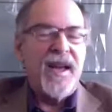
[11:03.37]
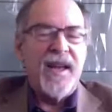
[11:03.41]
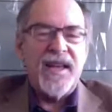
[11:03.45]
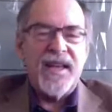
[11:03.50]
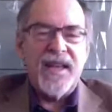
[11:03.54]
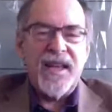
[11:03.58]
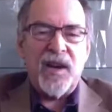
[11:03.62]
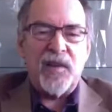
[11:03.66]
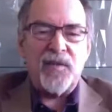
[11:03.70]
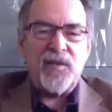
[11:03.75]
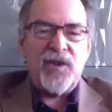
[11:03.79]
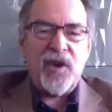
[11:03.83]

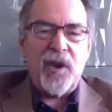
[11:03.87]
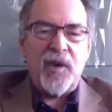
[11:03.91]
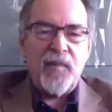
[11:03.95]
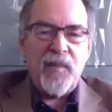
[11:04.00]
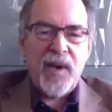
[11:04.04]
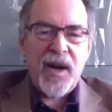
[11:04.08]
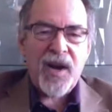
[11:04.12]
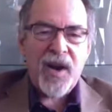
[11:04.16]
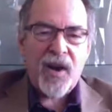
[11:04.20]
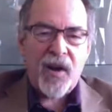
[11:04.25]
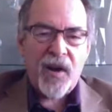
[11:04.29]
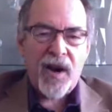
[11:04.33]
You know, Joe
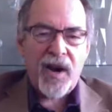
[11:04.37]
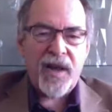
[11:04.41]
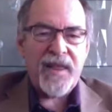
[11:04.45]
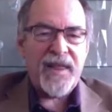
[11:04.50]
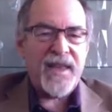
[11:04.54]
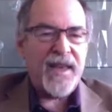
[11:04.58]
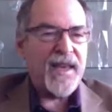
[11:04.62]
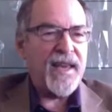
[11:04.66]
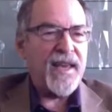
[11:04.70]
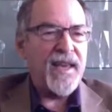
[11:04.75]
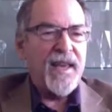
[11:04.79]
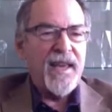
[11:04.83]

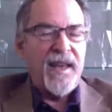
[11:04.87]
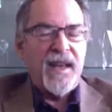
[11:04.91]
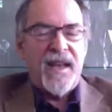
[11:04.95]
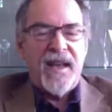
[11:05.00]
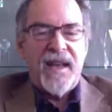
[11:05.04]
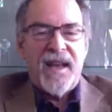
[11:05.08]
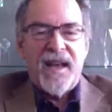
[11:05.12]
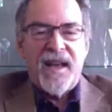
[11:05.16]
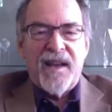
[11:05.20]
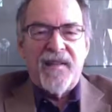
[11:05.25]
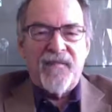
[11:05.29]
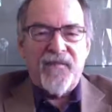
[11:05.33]
McCarthy,
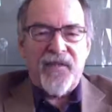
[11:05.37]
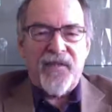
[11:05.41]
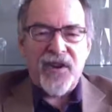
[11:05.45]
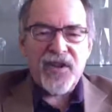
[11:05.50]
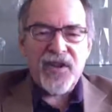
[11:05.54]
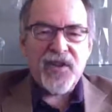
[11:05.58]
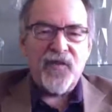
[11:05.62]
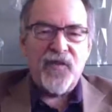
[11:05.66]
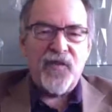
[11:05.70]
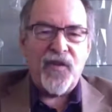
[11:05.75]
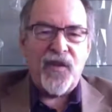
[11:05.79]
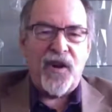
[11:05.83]

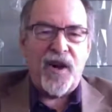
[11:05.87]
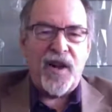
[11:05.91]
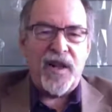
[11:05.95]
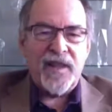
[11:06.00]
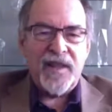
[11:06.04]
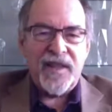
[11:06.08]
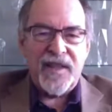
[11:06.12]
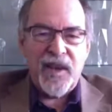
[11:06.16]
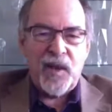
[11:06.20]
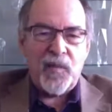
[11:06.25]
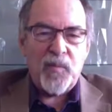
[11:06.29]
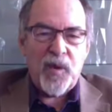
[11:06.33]
first of
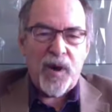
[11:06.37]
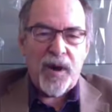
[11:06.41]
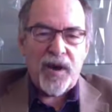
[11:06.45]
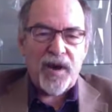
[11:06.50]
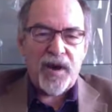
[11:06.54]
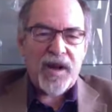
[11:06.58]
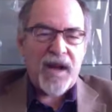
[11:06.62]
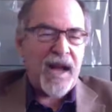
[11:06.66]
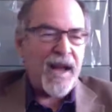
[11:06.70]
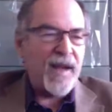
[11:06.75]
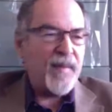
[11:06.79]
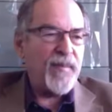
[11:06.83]
all, there were
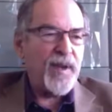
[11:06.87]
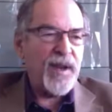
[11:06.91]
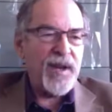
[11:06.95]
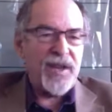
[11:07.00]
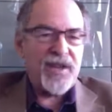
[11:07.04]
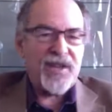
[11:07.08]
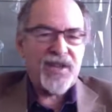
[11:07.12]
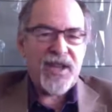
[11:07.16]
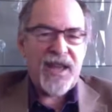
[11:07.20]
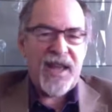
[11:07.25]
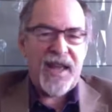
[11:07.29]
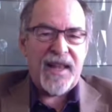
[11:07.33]

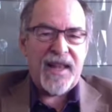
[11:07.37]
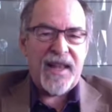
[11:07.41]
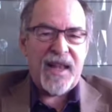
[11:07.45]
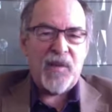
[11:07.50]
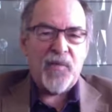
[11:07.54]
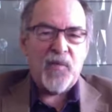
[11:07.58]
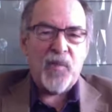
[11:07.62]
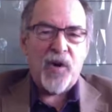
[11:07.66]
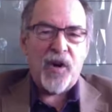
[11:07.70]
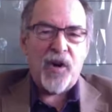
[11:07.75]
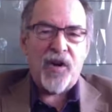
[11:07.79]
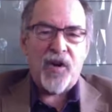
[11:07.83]
communists and they
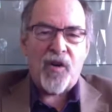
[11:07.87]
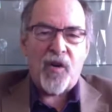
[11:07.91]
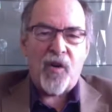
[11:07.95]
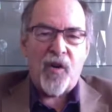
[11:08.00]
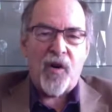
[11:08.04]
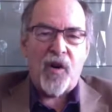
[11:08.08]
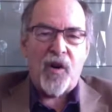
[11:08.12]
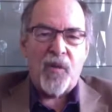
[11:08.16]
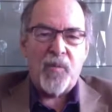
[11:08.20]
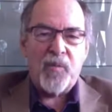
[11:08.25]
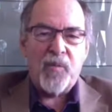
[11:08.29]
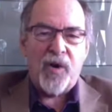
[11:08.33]
were
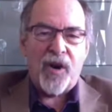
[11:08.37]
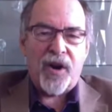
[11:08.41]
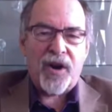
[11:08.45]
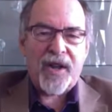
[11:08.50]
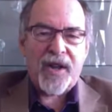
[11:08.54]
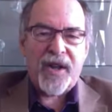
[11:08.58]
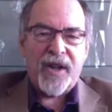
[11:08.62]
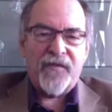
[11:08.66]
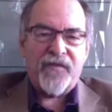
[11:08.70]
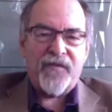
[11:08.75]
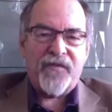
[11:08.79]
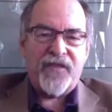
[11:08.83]
all
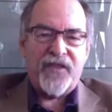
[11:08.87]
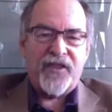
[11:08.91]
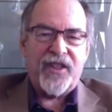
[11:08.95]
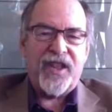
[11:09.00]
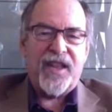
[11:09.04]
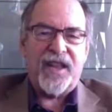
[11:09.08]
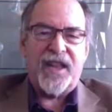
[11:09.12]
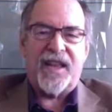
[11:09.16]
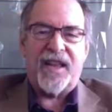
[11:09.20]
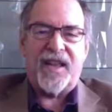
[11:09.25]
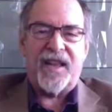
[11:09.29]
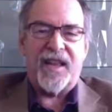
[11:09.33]
working for
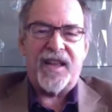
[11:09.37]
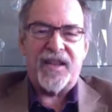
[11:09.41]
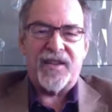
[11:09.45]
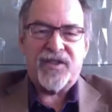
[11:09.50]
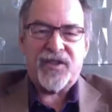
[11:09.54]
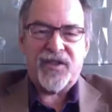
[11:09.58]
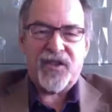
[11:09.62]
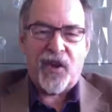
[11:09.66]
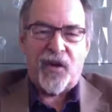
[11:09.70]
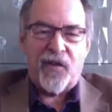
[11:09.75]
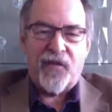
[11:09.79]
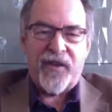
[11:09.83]
the
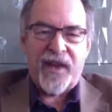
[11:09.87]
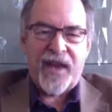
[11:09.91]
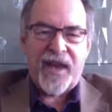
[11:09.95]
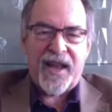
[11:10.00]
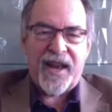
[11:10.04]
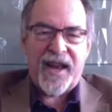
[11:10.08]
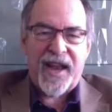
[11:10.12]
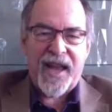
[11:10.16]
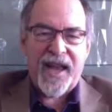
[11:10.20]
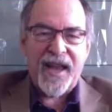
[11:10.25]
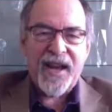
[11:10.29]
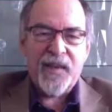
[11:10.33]

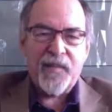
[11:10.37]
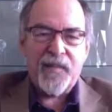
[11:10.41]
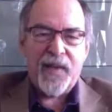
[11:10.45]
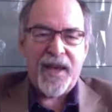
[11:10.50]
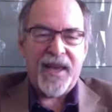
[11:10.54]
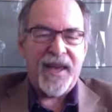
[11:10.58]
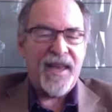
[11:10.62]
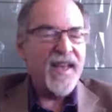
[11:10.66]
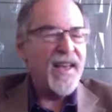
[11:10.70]
Soviet enemy.